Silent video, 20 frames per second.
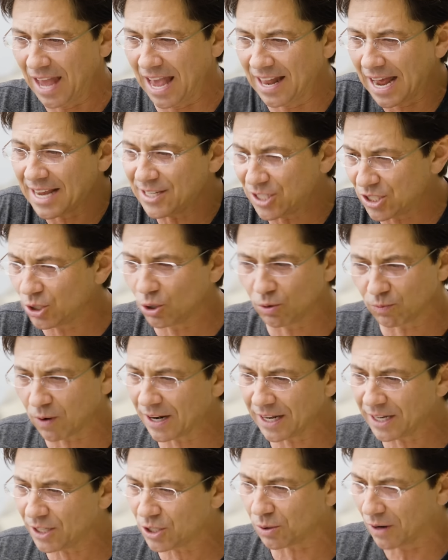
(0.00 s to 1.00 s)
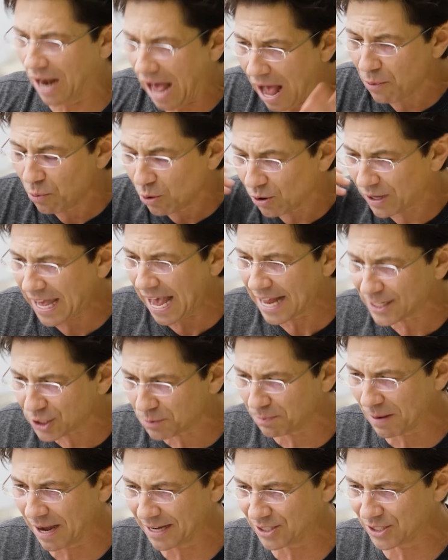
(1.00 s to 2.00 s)
And I still run into it. I will
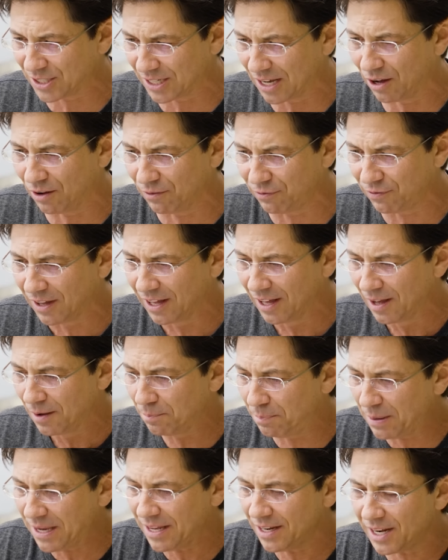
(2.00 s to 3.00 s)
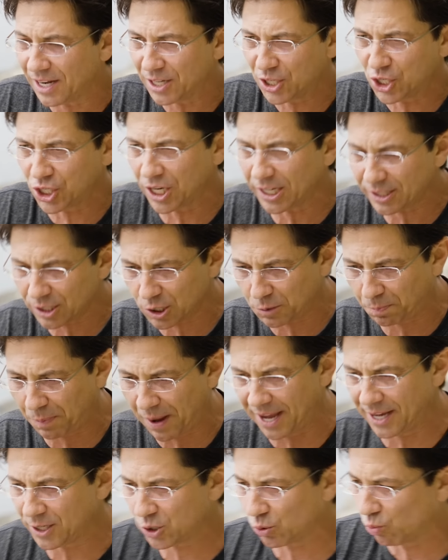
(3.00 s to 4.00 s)
catch myself being in a shit
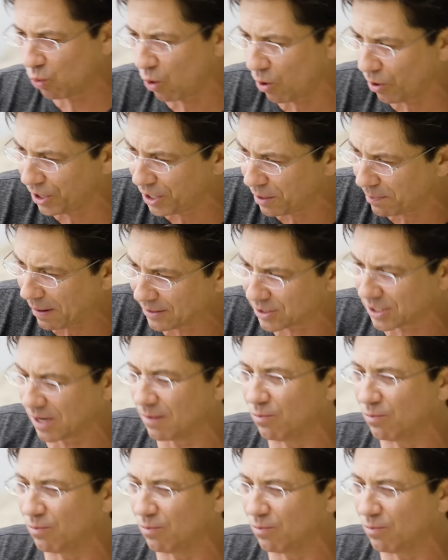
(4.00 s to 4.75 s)
space, worried about